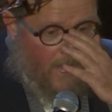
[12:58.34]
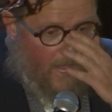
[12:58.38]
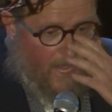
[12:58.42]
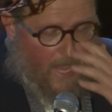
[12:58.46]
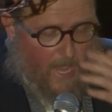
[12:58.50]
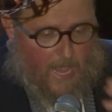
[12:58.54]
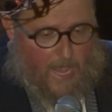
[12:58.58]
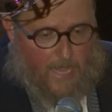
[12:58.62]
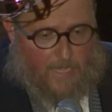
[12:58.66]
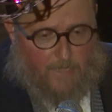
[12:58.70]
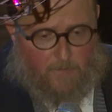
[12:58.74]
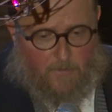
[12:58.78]

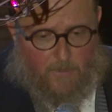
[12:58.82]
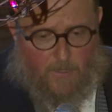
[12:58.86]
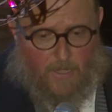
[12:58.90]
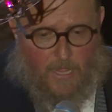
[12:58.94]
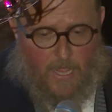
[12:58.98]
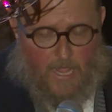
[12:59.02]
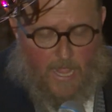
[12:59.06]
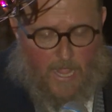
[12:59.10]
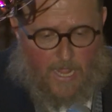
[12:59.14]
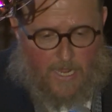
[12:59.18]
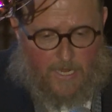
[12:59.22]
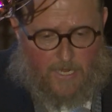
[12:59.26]
And
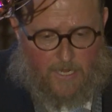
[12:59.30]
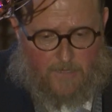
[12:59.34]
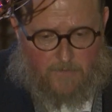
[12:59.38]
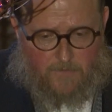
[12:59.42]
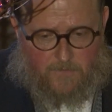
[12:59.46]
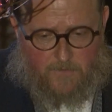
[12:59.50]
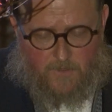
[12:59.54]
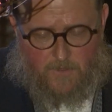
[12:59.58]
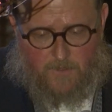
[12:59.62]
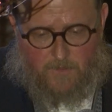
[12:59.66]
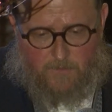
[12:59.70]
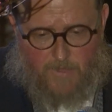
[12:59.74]
I,
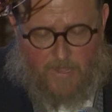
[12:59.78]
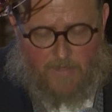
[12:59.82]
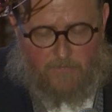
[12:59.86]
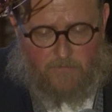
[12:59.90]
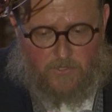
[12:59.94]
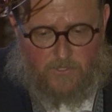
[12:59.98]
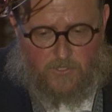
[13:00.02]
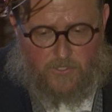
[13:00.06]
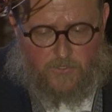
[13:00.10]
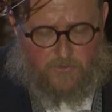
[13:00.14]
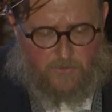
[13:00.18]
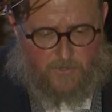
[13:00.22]
as the
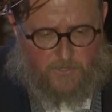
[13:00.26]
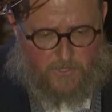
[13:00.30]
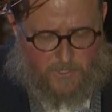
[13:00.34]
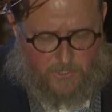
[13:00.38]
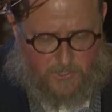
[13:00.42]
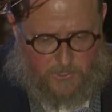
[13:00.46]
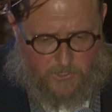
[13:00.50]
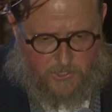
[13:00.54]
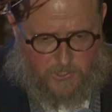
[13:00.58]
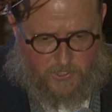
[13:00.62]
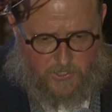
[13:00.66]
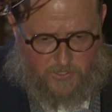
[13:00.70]
Lubavitcher in the
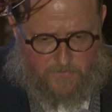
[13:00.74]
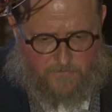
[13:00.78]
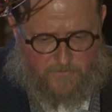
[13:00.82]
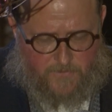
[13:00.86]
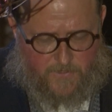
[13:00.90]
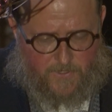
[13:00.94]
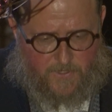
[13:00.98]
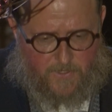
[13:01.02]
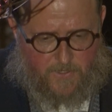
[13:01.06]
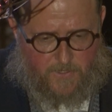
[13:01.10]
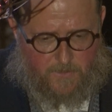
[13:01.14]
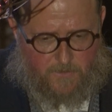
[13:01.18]

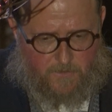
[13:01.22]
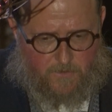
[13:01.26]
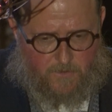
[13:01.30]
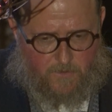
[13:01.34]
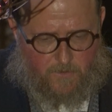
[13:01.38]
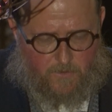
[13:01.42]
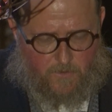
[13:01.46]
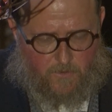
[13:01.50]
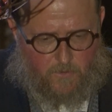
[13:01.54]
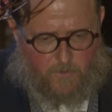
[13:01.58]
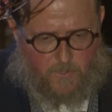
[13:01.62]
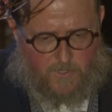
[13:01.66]
yeshiva,
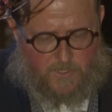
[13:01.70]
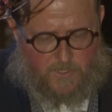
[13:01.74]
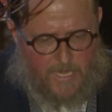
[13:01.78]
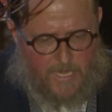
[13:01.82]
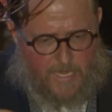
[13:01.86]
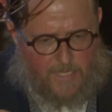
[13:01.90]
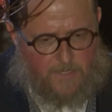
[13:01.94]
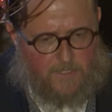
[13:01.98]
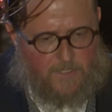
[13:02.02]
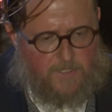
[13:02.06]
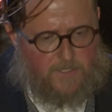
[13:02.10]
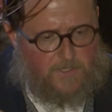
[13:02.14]
always
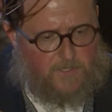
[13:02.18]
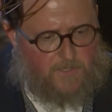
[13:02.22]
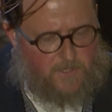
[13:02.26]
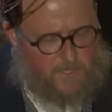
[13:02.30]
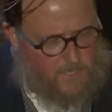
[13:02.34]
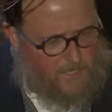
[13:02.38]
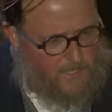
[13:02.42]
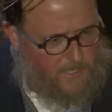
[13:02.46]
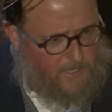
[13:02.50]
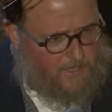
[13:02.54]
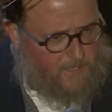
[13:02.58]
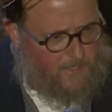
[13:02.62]
this
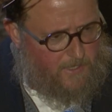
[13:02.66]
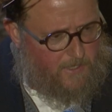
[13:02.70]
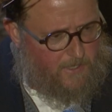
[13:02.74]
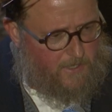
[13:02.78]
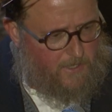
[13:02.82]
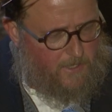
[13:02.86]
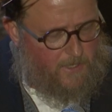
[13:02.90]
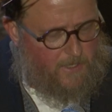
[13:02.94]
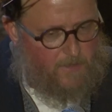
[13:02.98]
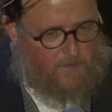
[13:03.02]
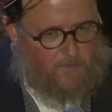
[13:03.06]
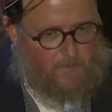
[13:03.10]
thing
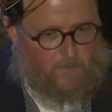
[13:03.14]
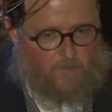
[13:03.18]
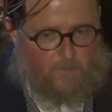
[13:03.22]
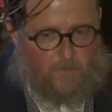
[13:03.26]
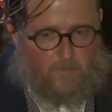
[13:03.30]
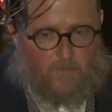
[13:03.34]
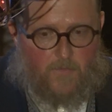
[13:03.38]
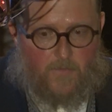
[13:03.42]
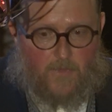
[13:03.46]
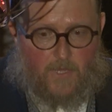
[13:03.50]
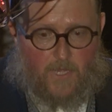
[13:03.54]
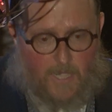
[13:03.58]

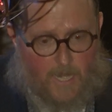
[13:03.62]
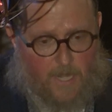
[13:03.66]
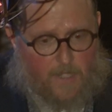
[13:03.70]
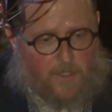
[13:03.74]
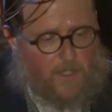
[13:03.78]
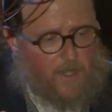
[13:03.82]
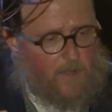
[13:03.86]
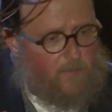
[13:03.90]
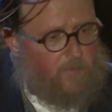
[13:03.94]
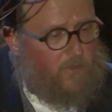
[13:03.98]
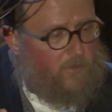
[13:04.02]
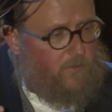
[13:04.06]
that our
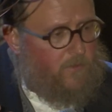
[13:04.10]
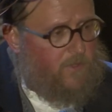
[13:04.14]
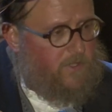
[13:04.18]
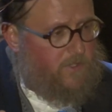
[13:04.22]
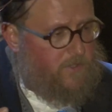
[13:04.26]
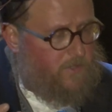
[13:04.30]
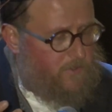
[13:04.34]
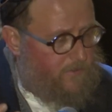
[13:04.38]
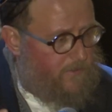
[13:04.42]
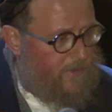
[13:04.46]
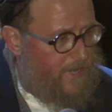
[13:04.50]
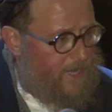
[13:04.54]
Rebbe
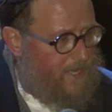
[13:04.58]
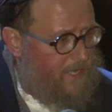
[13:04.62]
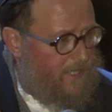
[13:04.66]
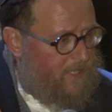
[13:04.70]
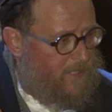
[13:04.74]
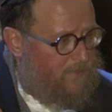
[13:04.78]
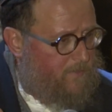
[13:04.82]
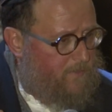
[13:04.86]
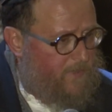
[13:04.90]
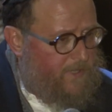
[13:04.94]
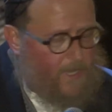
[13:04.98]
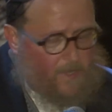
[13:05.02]
was the
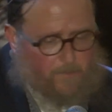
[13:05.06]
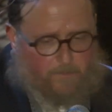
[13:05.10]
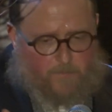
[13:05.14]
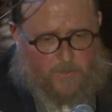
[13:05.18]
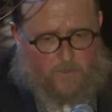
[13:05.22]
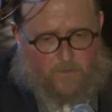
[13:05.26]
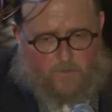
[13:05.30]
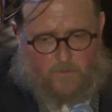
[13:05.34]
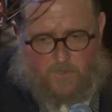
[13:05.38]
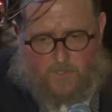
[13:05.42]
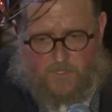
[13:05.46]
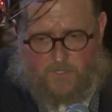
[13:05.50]
greatest, but not
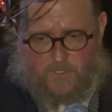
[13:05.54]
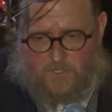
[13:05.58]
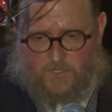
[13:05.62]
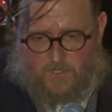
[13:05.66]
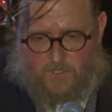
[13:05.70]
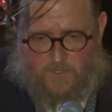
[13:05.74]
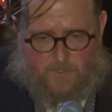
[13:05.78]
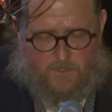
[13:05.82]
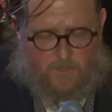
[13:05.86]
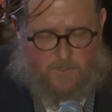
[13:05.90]
because